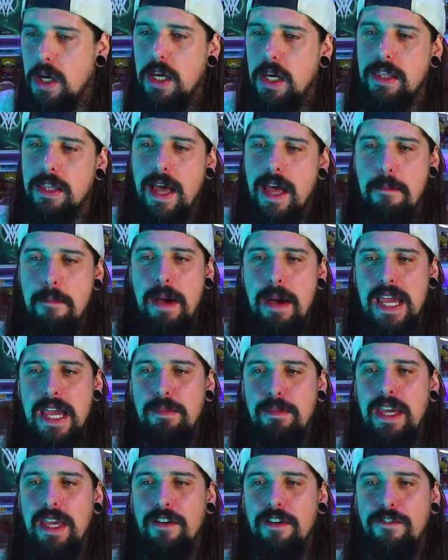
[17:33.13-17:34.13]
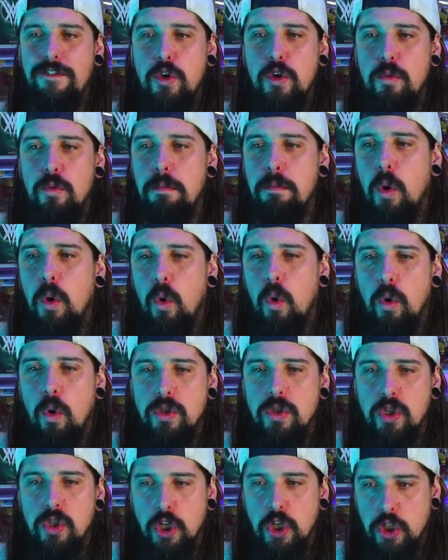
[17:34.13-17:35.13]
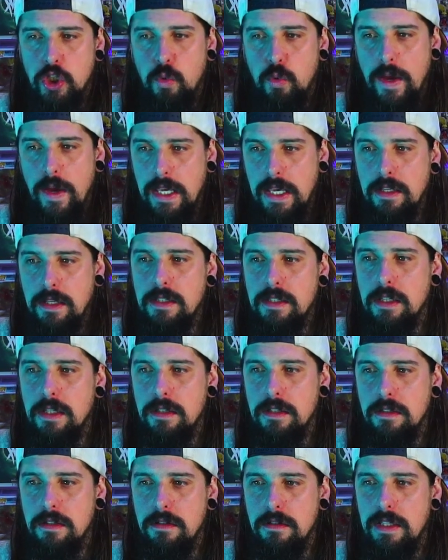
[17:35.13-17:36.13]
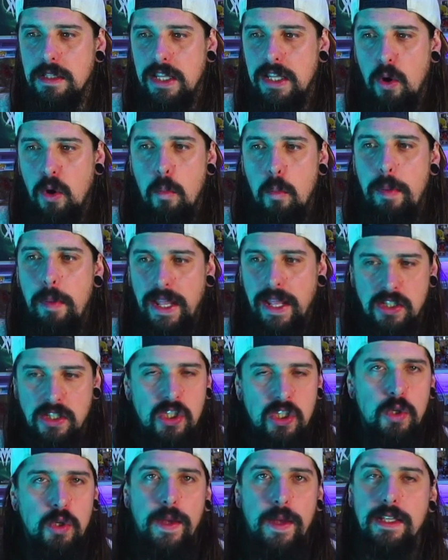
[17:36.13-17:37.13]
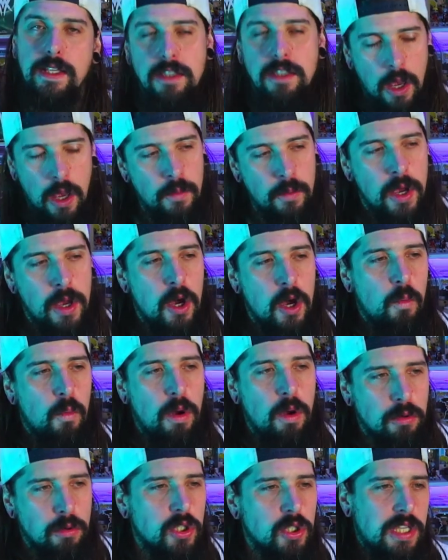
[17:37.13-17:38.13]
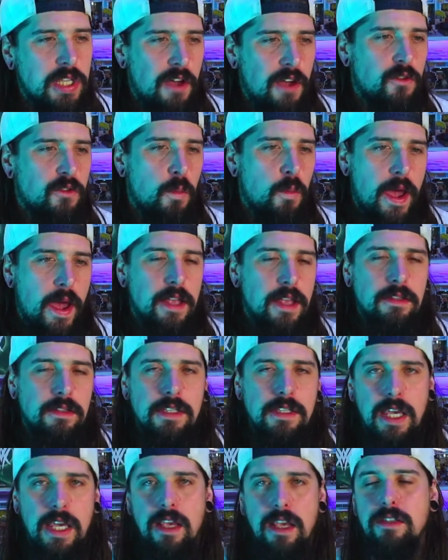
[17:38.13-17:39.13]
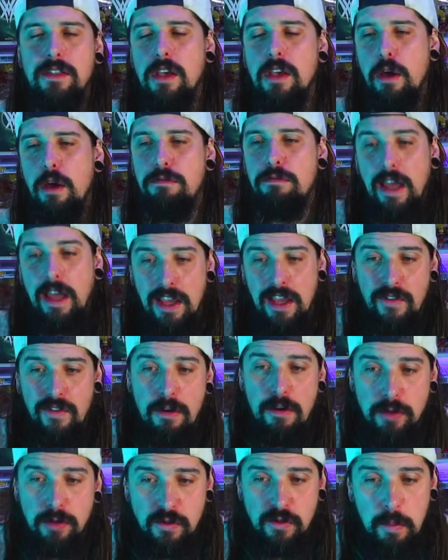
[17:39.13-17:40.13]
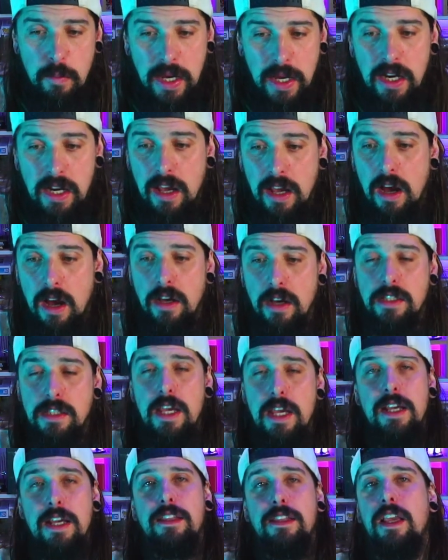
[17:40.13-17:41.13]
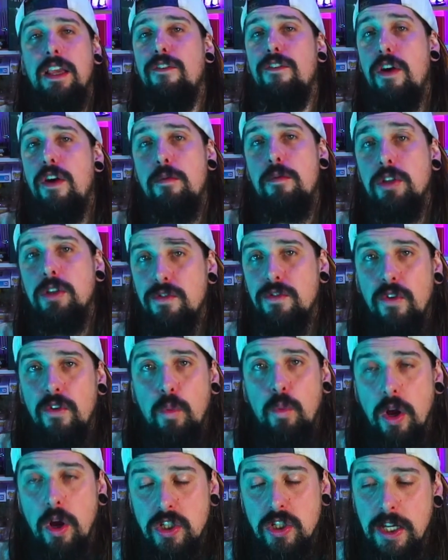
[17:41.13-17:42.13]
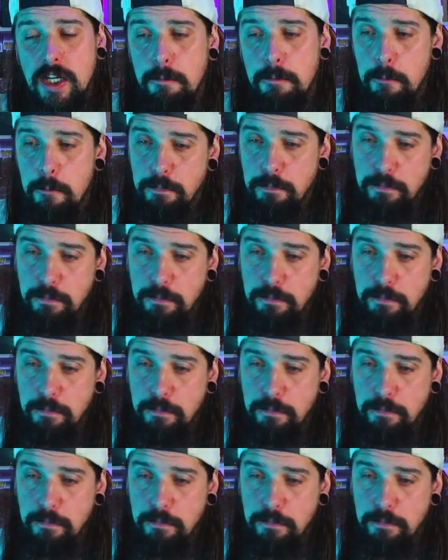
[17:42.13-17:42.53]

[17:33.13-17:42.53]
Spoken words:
there may be a few more sort of tweaks and little bits to it. So we will just have to wait and see. So thank you very much for being here, guys. Thank you very much for watching.